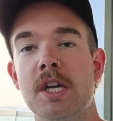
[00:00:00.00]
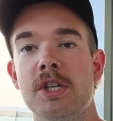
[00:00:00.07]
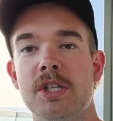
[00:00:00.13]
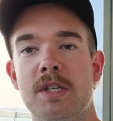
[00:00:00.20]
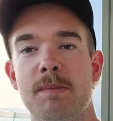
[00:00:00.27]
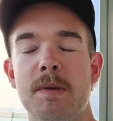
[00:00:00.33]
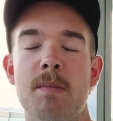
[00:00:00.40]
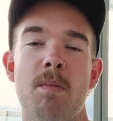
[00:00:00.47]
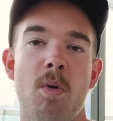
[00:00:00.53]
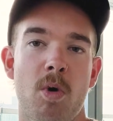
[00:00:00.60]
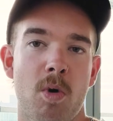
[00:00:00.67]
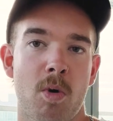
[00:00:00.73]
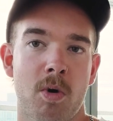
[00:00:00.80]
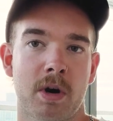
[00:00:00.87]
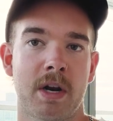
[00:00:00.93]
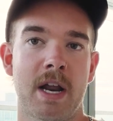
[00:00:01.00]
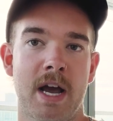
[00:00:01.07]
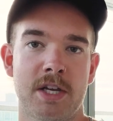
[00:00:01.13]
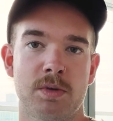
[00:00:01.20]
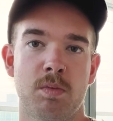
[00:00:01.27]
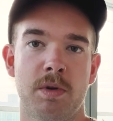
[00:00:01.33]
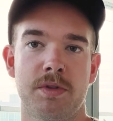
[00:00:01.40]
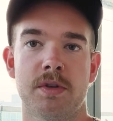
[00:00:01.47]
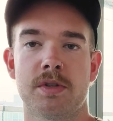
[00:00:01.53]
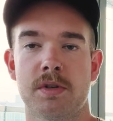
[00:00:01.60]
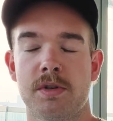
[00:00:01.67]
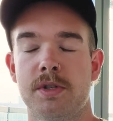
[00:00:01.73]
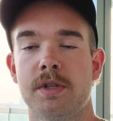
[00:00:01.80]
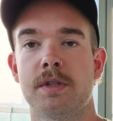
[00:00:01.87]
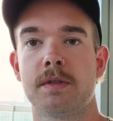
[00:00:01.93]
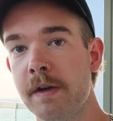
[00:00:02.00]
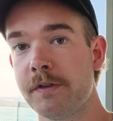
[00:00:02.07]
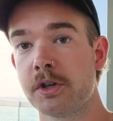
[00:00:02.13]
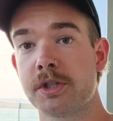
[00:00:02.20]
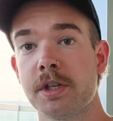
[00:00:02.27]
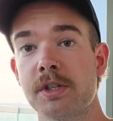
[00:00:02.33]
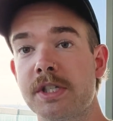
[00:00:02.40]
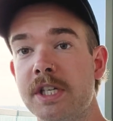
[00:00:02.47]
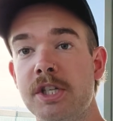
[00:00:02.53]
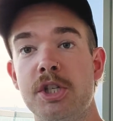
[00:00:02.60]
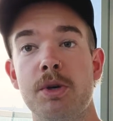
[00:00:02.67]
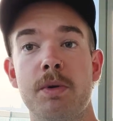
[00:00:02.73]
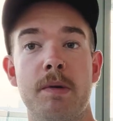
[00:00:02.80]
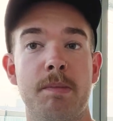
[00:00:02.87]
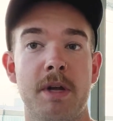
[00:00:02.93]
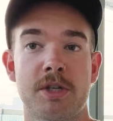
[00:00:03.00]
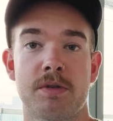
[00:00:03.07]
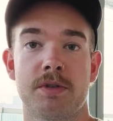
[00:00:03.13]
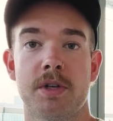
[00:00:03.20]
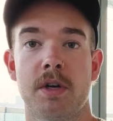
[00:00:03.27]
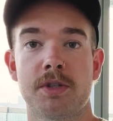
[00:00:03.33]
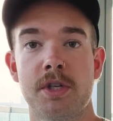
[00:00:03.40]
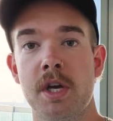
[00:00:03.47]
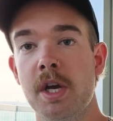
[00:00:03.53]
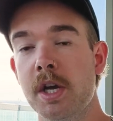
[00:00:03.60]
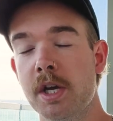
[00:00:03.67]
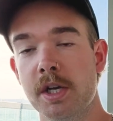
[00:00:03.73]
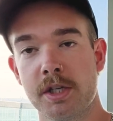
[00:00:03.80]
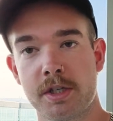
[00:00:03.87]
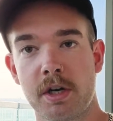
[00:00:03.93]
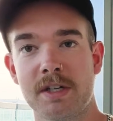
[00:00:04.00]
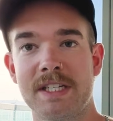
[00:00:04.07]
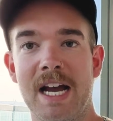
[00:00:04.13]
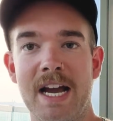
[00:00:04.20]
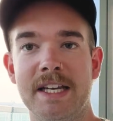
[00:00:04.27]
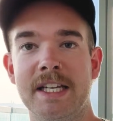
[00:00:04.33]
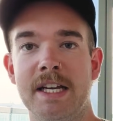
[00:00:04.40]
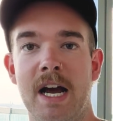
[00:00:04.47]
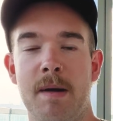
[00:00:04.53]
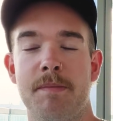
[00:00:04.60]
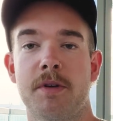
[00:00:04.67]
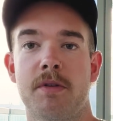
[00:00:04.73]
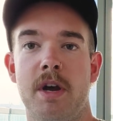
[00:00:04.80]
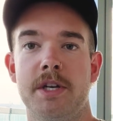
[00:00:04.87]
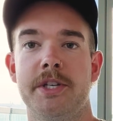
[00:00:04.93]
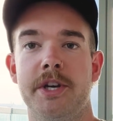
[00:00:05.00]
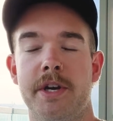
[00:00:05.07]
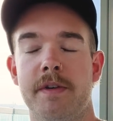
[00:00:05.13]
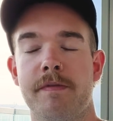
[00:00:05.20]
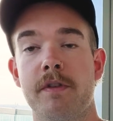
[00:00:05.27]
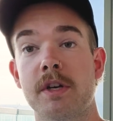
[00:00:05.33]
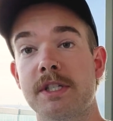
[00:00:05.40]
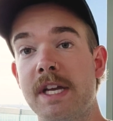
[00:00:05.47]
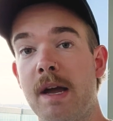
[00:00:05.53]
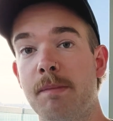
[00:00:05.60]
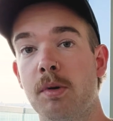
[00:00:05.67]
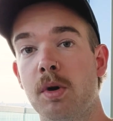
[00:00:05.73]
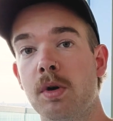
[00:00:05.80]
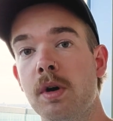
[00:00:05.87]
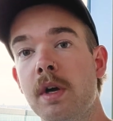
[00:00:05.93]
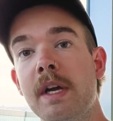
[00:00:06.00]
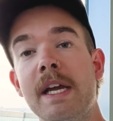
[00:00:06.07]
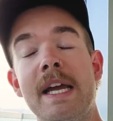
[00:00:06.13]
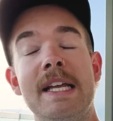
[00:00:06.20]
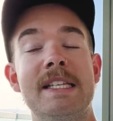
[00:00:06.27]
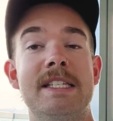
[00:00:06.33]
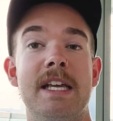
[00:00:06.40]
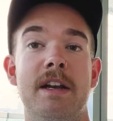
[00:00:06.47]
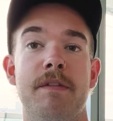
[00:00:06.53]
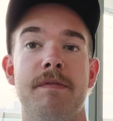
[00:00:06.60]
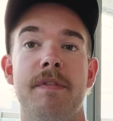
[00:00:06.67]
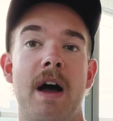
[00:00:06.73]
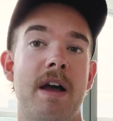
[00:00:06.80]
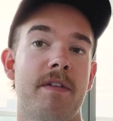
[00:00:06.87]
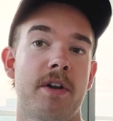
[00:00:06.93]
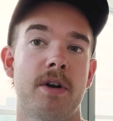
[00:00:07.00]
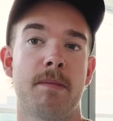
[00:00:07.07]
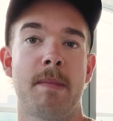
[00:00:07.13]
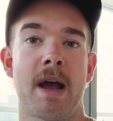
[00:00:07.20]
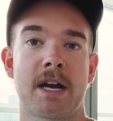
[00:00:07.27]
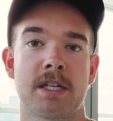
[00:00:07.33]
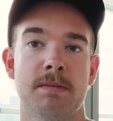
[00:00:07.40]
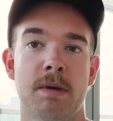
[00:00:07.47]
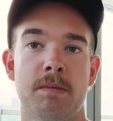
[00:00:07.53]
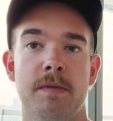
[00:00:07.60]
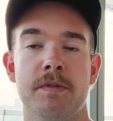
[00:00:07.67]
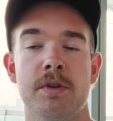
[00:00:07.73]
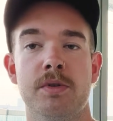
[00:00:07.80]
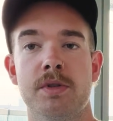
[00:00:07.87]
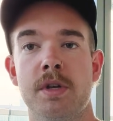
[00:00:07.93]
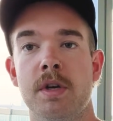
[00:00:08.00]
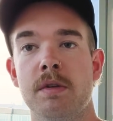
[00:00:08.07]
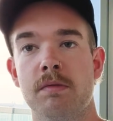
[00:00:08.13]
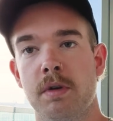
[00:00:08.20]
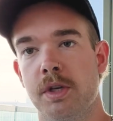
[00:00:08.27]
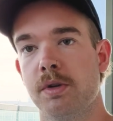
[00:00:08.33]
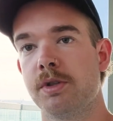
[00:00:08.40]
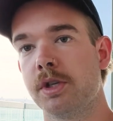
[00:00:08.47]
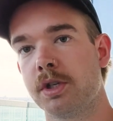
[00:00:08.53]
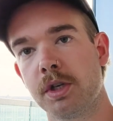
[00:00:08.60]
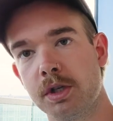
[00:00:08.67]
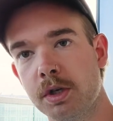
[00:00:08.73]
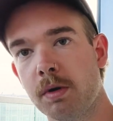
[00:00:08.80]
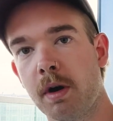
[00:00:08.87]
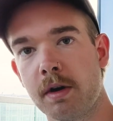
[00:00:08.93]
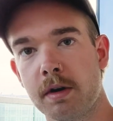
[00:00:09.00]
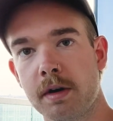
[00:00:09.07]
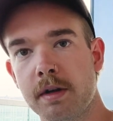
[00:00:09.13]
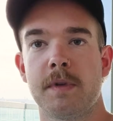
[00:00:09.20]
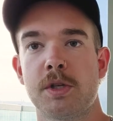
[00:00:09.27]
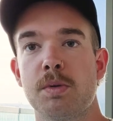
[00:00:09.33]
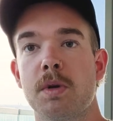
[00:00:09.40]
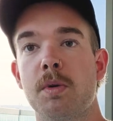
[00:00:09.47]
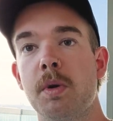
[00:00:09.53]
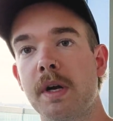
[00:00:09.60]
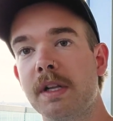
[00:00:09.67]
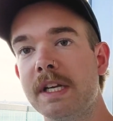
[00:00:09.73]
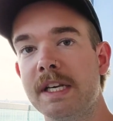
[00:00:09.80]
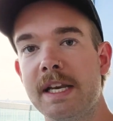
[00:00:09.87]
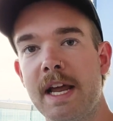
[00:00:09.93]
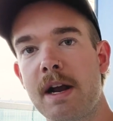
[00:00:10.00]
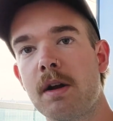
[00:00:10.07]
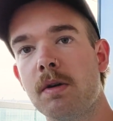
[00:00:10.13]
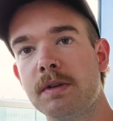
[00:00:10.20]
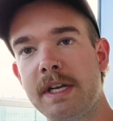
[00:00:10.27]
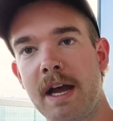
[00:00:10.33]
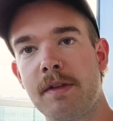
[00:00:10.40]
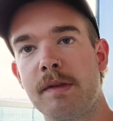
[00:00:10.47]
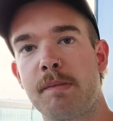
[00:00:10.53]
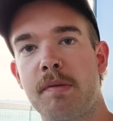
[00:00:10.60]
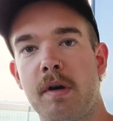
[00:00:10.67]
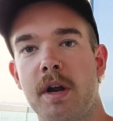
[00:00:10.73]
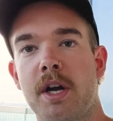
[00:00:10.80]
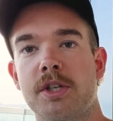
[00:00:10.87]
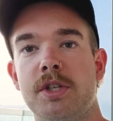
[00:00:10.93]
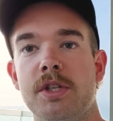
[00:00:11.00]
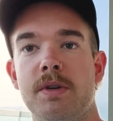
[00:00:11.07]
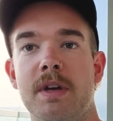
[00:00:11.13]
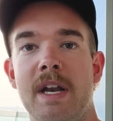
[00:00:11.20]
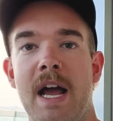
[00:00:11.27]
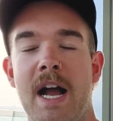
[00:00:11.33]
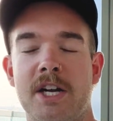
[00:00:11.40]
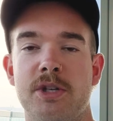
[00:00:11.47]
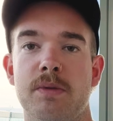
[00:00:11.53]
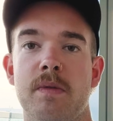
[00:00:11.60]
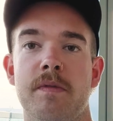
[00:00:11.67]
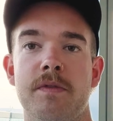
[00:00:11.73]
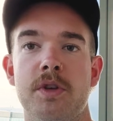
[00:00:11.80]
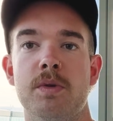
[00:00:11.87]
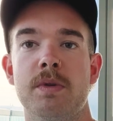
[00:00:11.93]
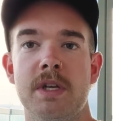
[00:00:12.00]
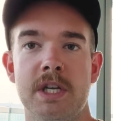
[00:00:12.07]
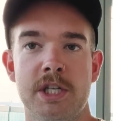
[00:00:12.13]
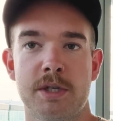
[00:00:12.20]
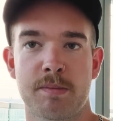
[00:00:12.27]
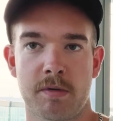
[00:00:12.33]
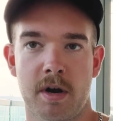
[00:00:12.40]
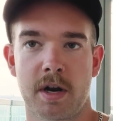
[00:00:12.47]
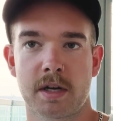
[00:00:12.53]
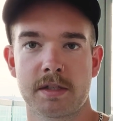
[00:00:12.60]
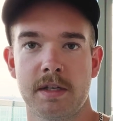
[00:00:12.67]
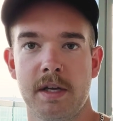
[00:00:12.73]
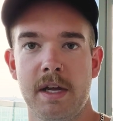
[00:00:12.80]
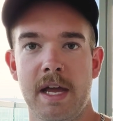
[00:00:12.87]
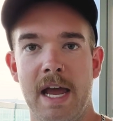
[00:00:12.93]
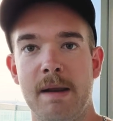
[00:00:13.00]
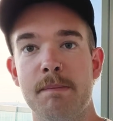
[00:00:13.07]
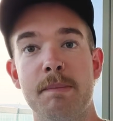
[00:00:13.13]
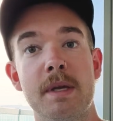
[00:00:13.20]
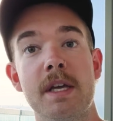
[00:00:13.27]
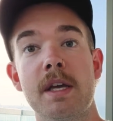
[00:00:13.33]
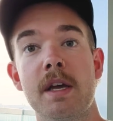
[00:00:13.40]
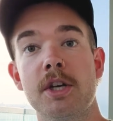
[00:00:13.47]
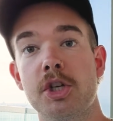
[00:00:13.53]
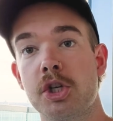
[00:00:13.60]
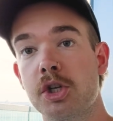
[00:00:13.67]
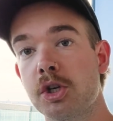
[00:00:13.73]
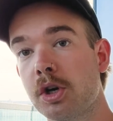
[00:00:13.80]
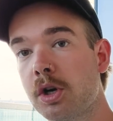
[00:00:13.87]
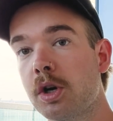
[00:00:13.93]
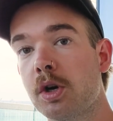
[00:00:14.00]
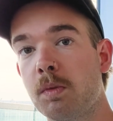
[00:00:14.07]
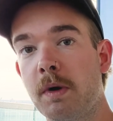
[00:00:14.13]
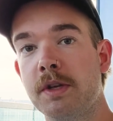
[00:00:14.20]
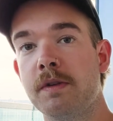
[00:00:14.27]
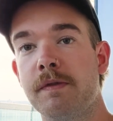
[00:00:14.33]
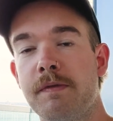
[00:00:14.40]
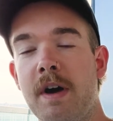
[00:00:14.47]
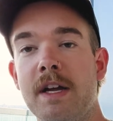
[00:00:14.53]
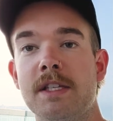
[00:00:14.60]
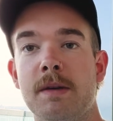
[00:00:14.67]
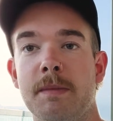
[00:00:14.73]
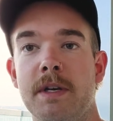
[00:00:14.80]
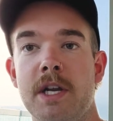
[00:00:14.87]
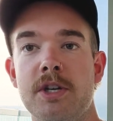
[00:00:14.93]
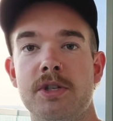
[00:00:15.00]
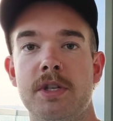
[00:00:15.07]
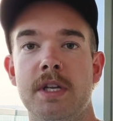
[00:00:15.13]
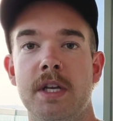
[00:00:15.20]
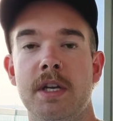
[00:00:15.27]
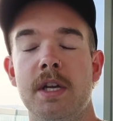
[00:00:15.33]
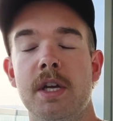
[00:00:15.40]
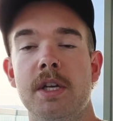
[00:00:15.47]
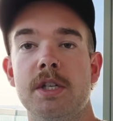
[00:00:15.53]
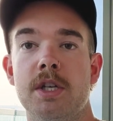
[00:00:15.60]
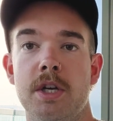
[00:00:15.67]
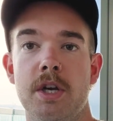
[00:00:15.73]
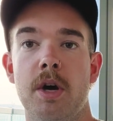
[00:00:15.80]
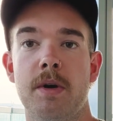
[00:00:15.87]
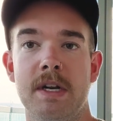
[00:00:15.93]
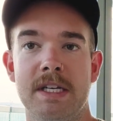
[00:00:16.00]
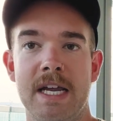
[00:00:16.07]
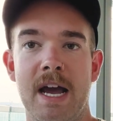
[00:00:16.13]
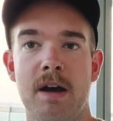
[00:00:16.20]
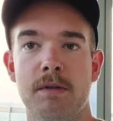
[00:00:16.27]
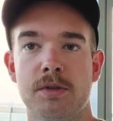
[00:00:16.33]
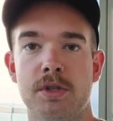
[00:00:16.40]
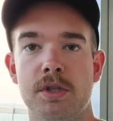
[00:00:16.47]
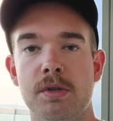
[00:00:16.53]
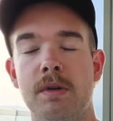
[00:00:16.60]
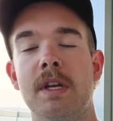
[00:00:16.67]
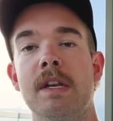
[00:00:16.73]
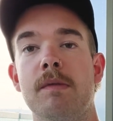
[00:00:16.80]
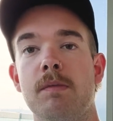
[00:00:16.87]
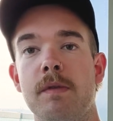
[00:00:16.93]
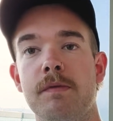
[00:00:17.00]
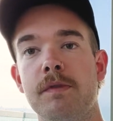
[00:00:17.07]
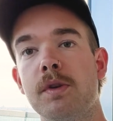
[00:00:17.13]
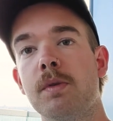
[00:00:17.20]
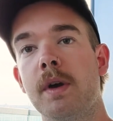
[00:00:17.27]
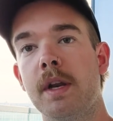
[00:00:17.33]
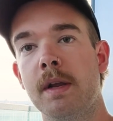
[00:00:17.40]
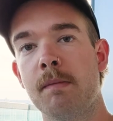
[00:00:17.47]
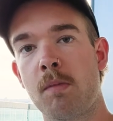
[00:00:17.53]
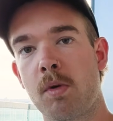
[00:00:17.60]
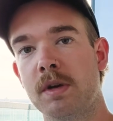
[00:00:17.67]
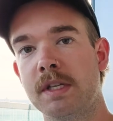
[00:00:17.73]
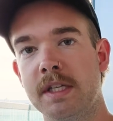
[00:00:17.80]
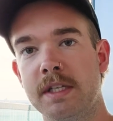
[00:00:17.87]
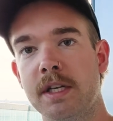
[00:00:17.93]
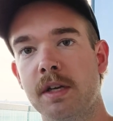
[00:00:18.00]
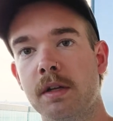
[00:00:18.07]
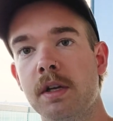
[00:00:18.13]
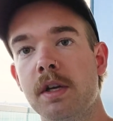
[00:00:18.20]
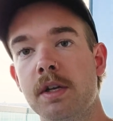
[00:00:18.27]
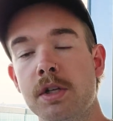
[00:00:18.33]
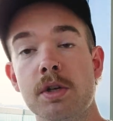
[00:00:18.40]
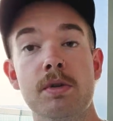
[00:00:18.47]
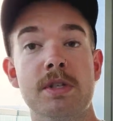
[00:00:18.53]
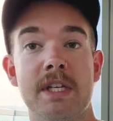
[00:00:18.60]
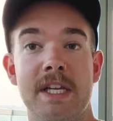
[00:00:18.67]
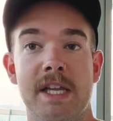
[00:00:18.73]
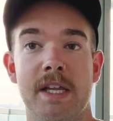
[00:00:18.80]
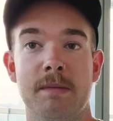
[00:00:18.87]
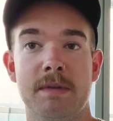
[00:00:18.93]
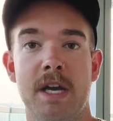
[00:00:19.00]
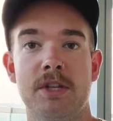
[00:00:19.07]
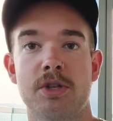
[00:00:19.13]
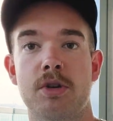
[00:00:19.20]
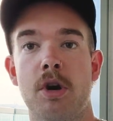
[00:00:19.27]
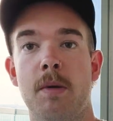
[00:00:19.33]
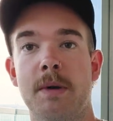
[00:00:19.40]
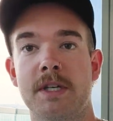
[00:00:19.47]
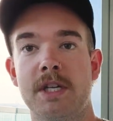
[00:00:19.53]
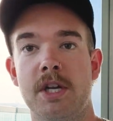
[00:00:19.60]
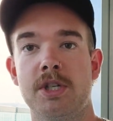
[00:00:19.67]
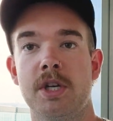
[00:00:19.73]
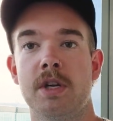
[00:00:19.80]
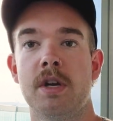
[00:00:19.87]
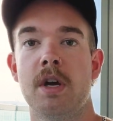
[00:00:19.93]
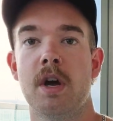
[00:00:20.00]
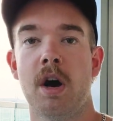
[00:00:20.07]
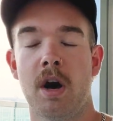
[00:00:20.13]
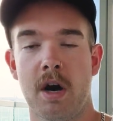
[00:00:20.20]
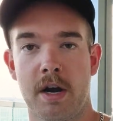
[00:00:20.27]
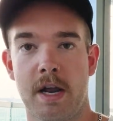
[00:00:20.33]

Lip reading: just to be more organized with the searches. If you're still seeing 200 plus results, start tightening up the criteria. For example, instead of 500 maximum reviews, reduce it to 200. This will quickly narrow down the product so you can actually review each product. And be sure when you find something interesting to note it down so you can review it in more detail using Helium 10's Chrome extension on